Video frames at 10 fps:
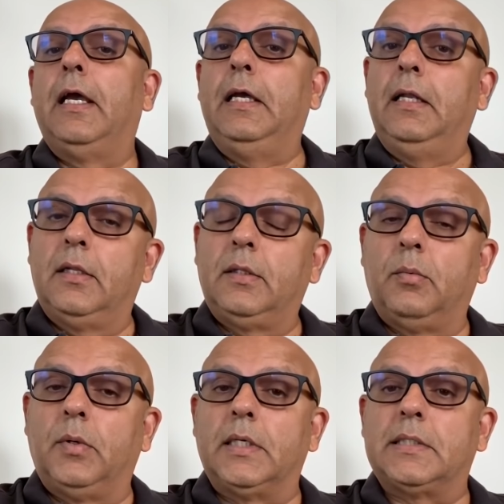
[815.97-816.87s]
In other
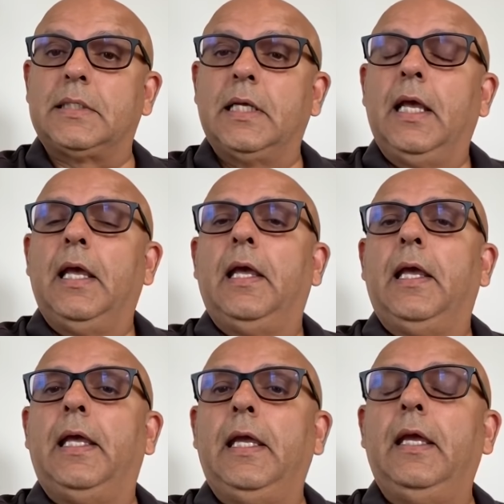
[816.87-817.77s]
words,
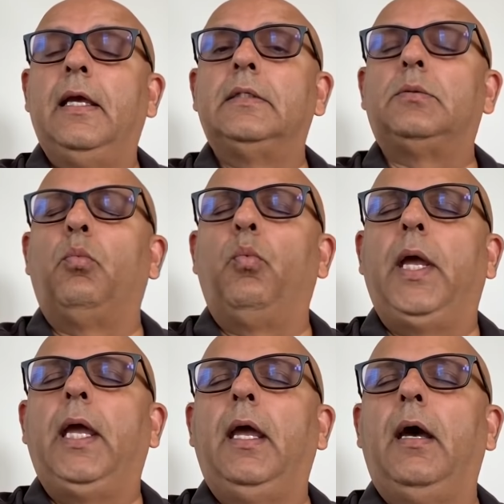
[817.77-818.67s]
he is
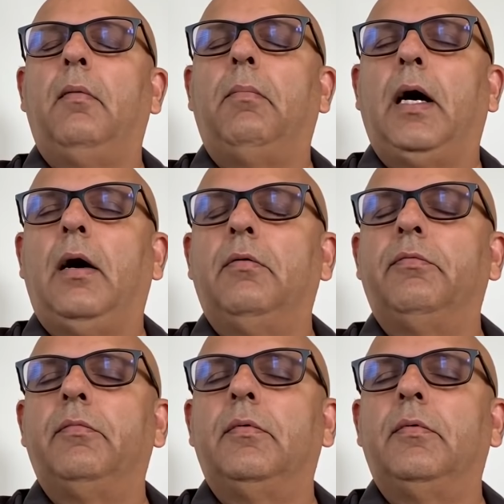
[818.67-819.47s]
way above